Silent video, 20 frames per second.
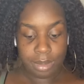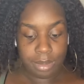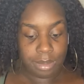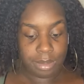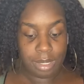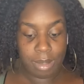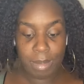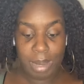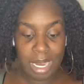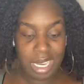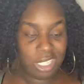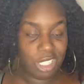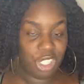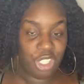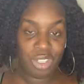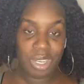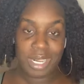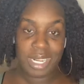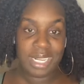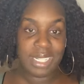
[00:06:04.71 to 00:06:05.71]
Somebody just
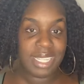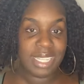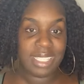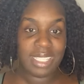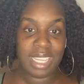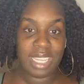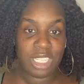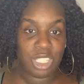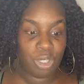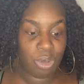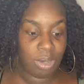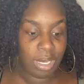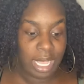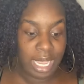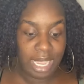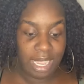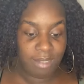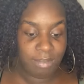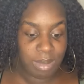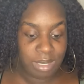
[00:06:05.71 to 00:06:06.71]
trying to dictate your
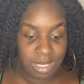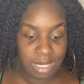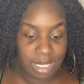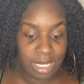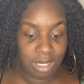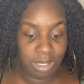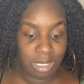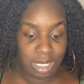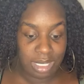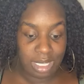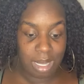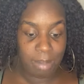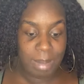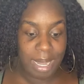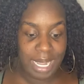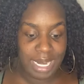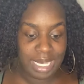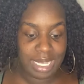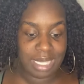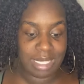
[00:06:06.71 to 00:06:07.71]
life. But literally,
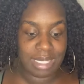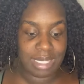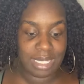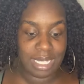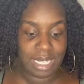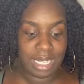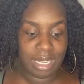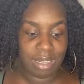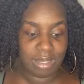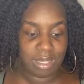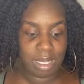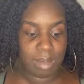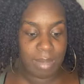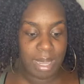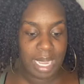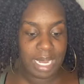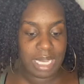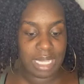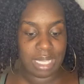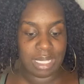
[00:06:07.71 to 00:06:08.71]
somebody is sick here.
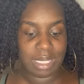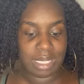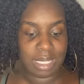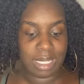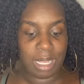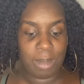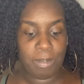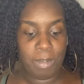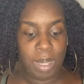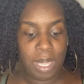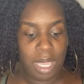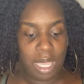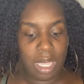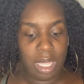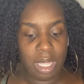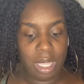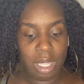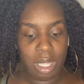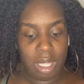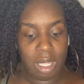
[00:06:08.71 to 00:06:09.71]
Somebody is
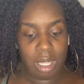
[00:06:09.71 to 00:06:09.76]
slipping.